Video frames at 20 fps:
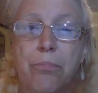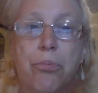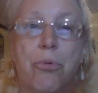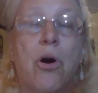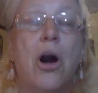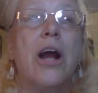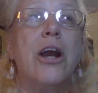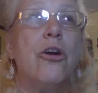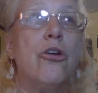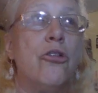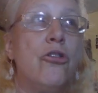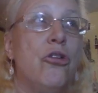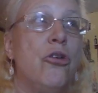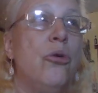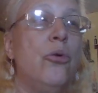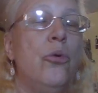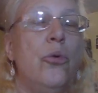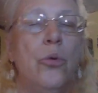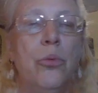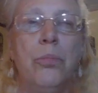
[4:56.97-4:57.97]
prior
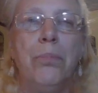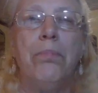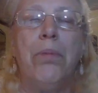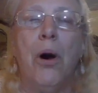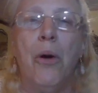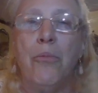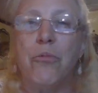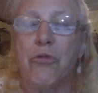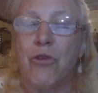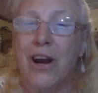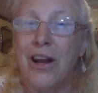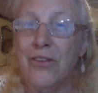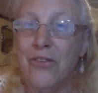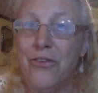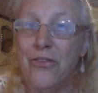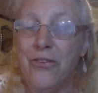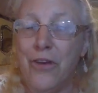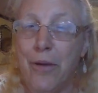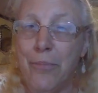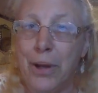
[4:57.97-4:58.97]
to Pope
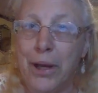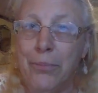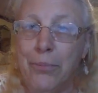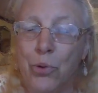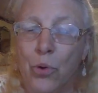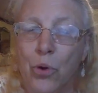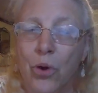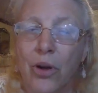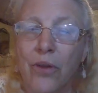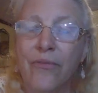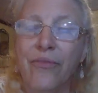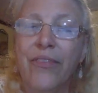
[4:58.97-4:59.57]
Francis coming aboard,